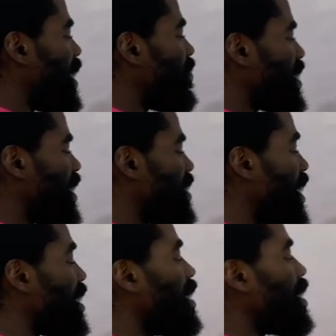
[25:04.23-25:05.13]

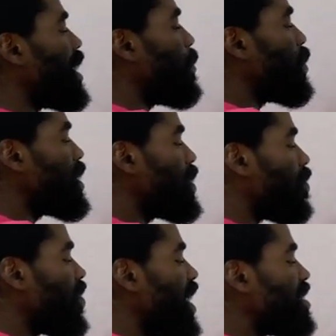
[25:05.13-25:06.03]
third. The position
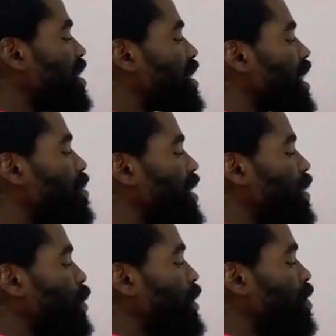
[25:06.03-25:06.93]
of 8 is the same as
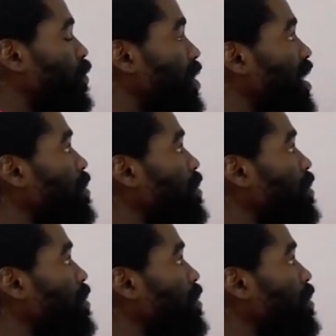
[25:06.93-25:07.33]
the position of what?